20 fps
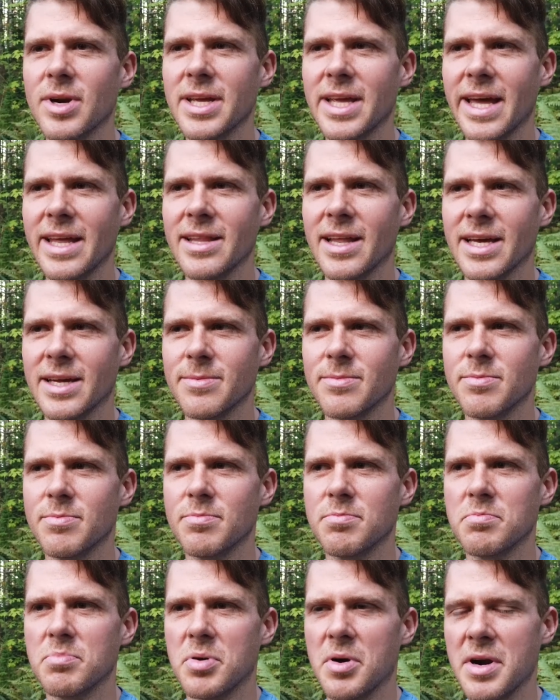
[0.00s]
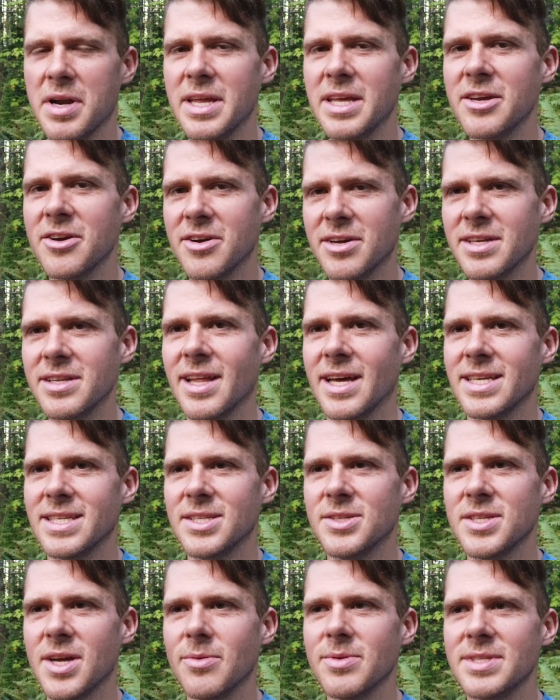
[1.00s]
want to get like pretty good, like
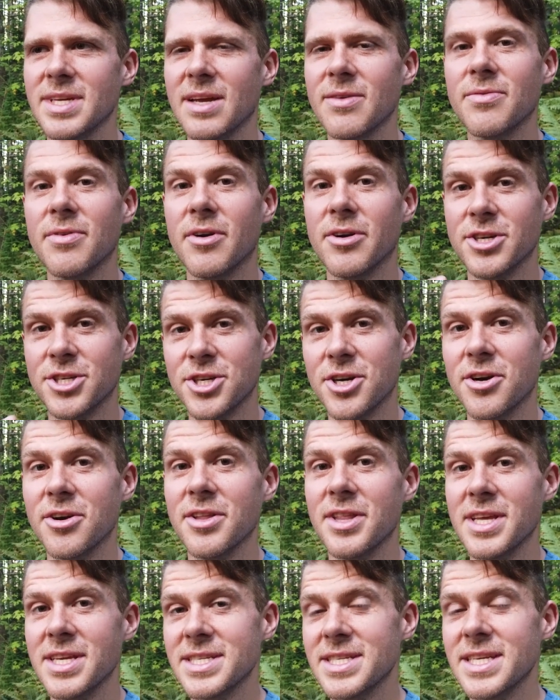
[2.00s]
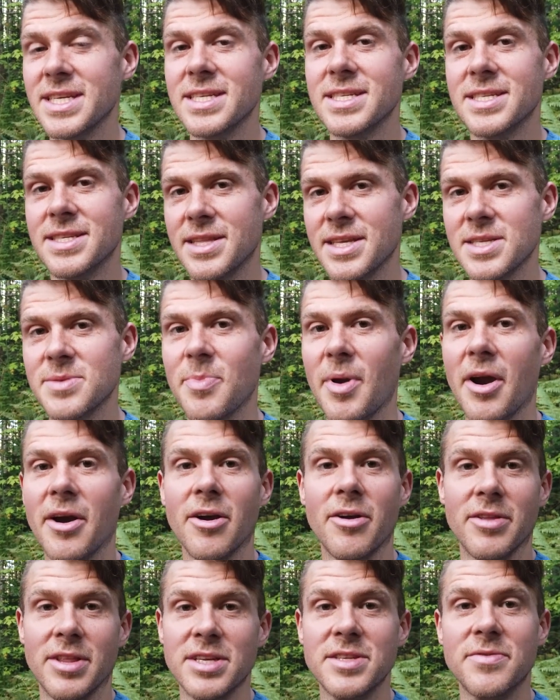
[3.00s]
someone saying for sure this is this berry
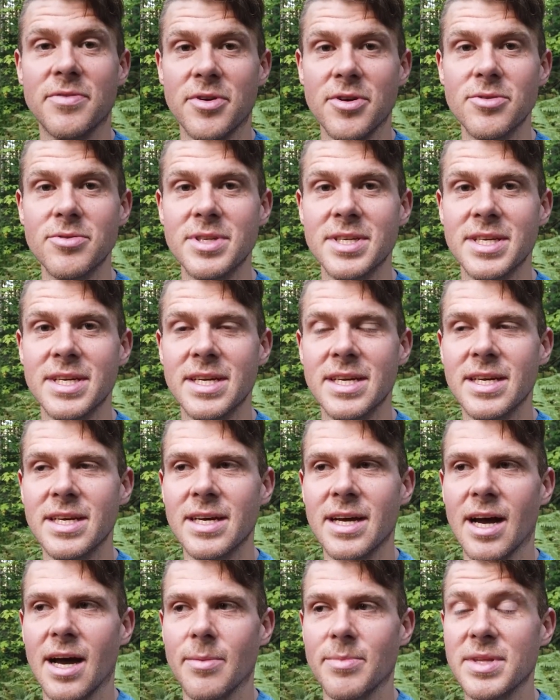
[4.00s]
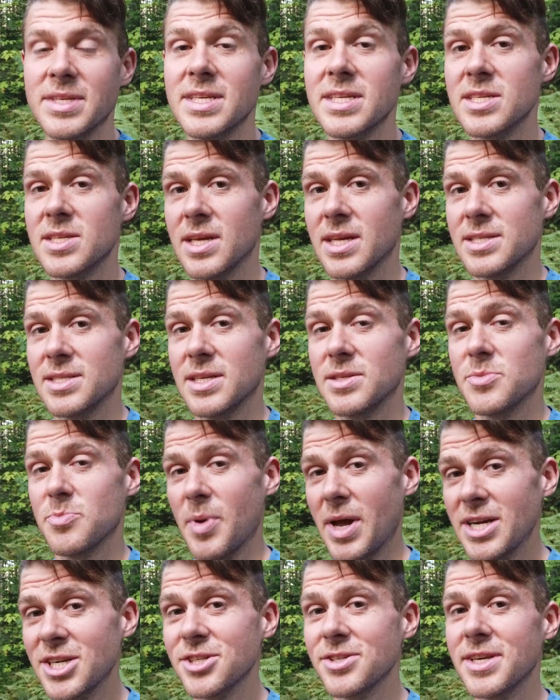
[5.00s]
or this fruit. This is
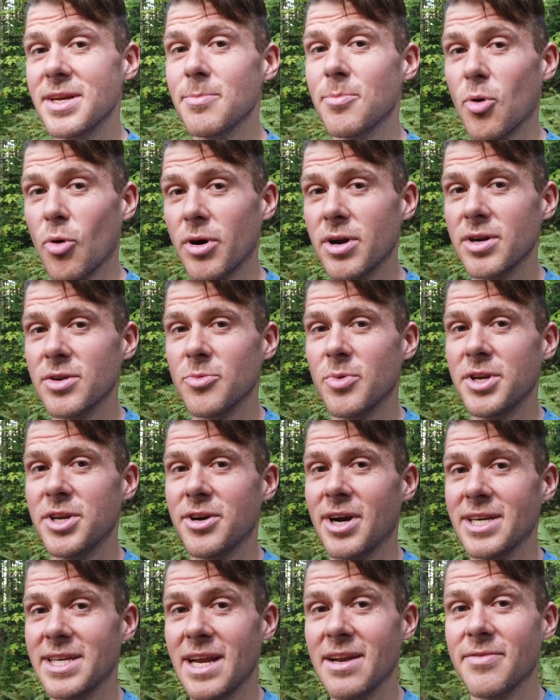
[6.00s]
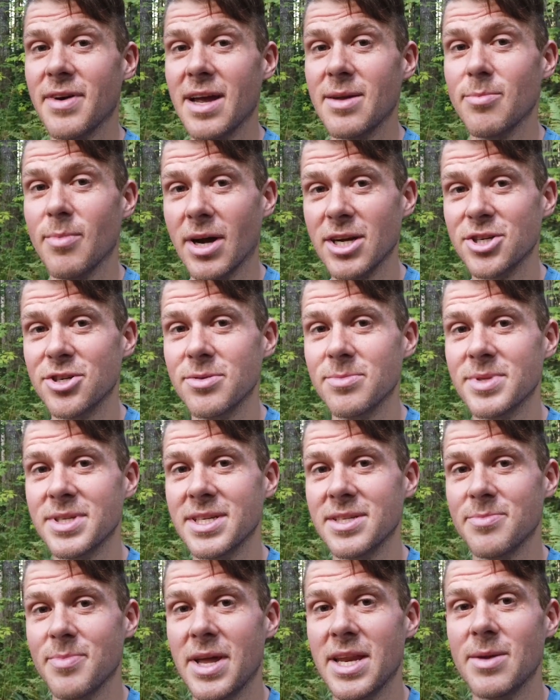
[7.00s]
especially important when you're identifying mushrooms,
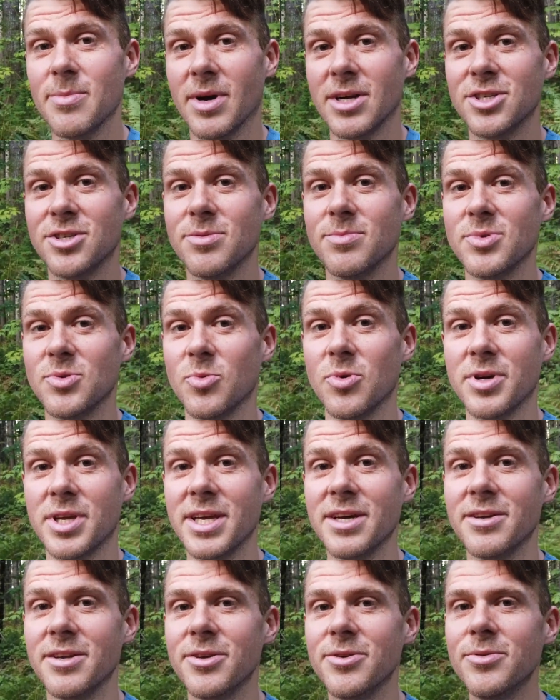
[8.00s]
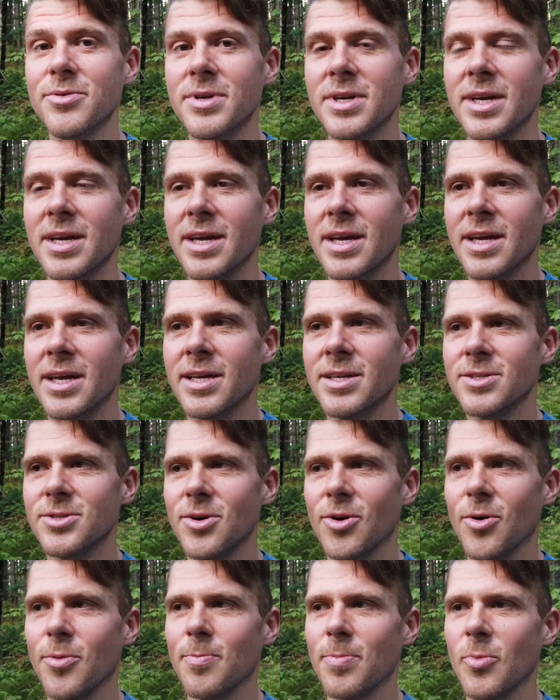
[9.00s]
because many mushrooms will kill you.
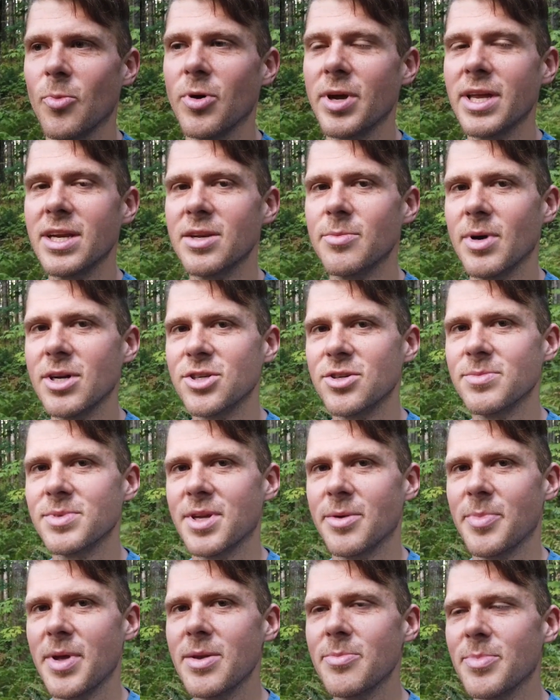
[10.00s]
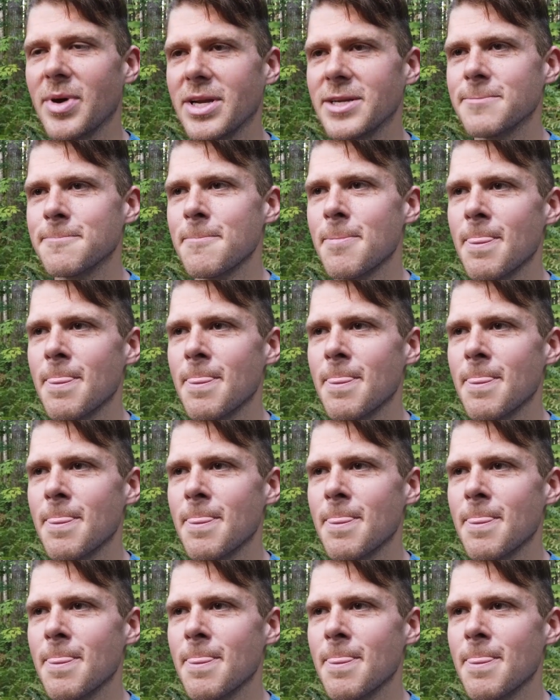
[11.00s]
So we'll get into mushrooms in a bit, but